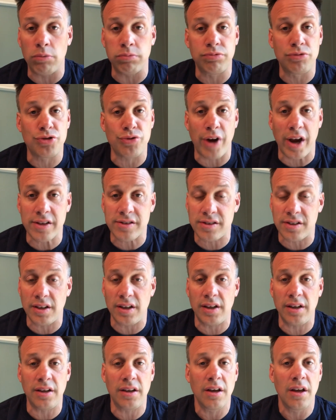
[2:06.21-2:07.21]

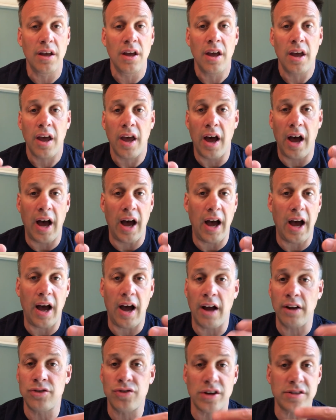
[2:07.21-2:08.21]
dressing
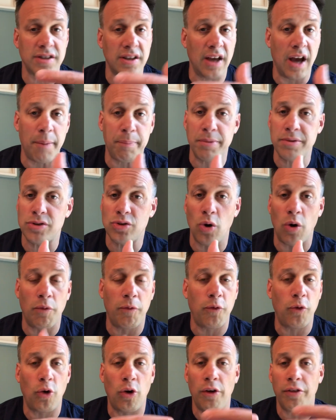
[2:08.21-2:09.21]
up and so
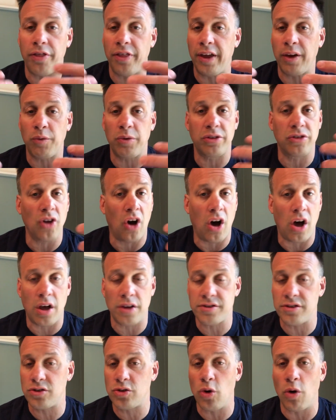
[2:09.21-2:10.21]
forth, like with
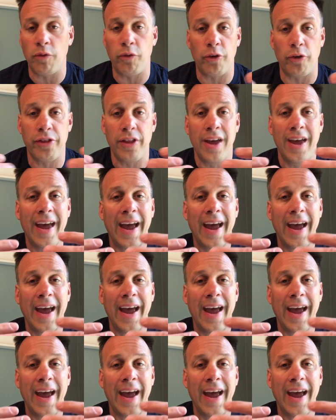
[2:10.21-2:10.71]
dolls and so forth.